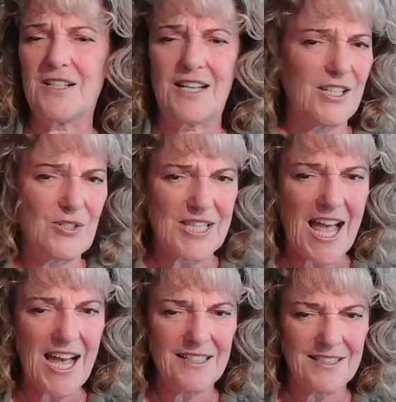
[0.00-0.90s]
Can I use
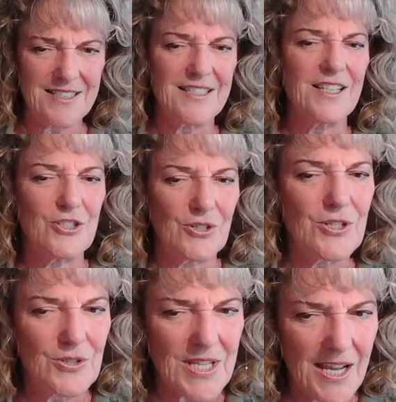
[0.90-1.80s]
that? And he said, yes, you
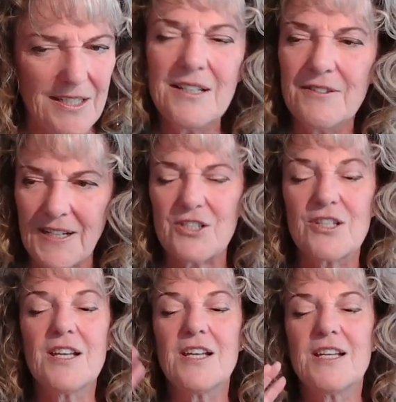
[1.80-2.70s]
can use that. Fine.
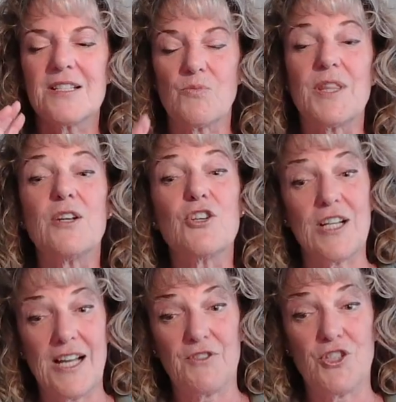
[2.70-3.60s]
I said, well, then you're
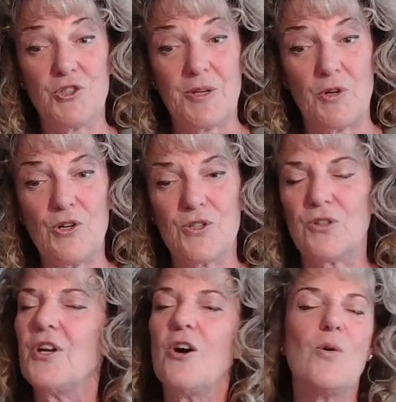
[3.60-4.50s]
going to have to do some
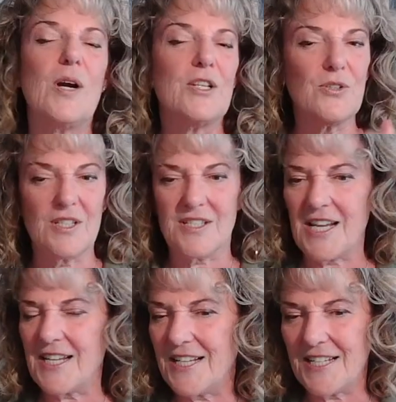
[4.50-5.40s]
rehearsal. No, I do this
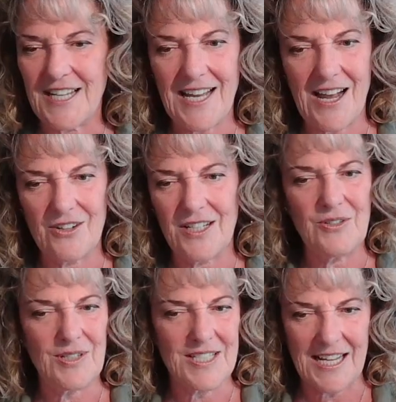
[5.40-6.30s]
day in and day out. I
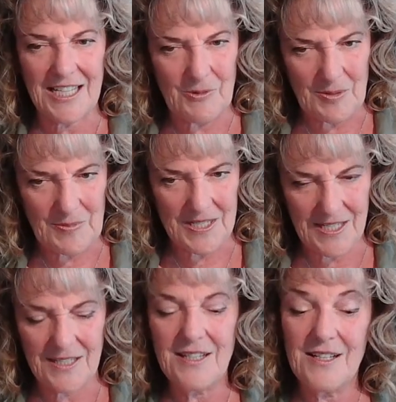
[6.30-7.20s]
know exactly what I'm going to
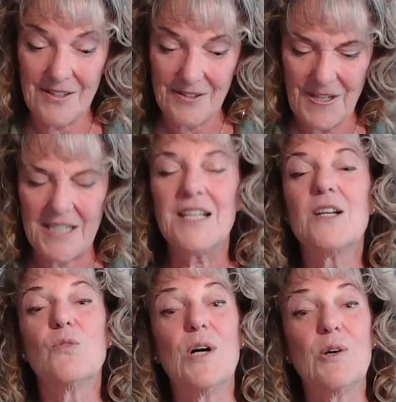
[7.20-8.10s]
say. Fine.
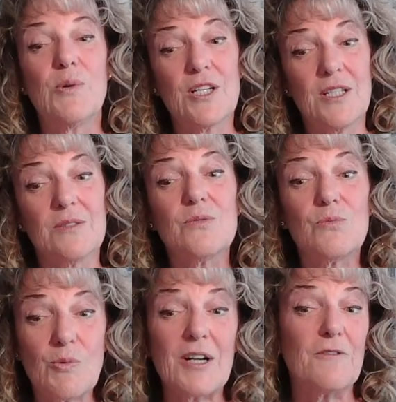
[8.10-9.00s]
Well,
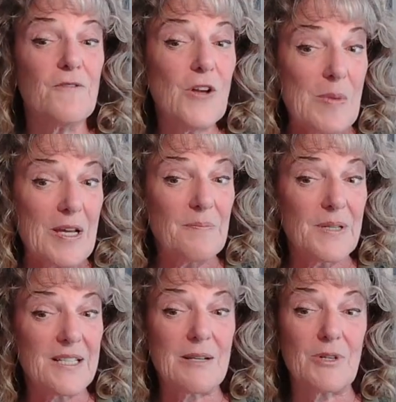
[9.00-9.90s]
we want to film it
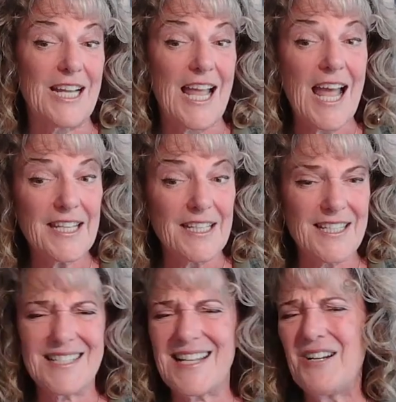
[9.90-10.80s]
because then we're going to edit
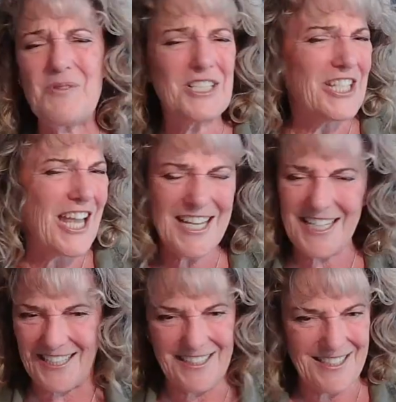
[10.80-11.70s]
it. He said, I don't want you to
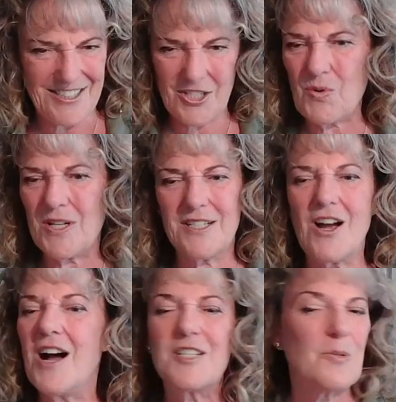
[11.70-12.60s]
edit it. I just want
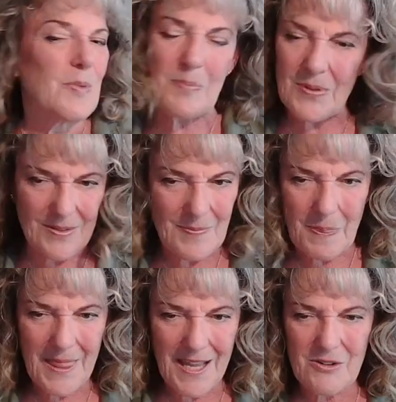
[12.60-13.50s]
to talk to people.
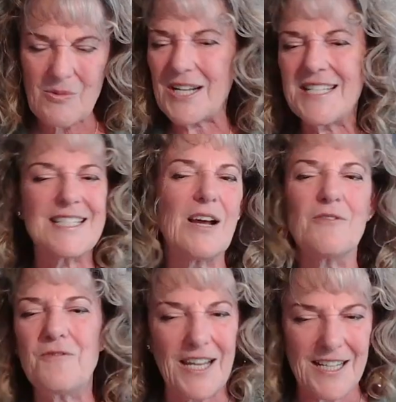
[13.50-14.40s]
I don't want it to
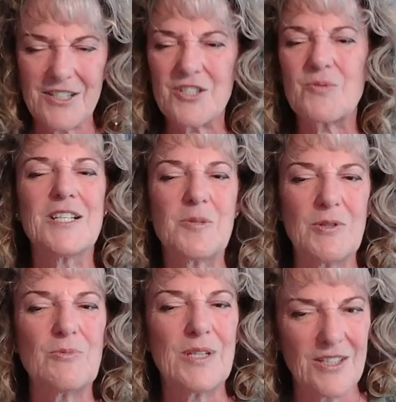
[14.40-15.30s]
sound fake. I just want it to
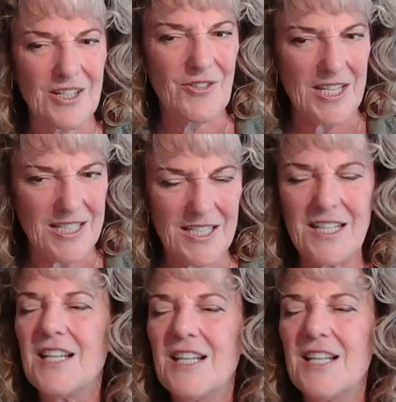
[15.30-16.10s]
be real and authentic.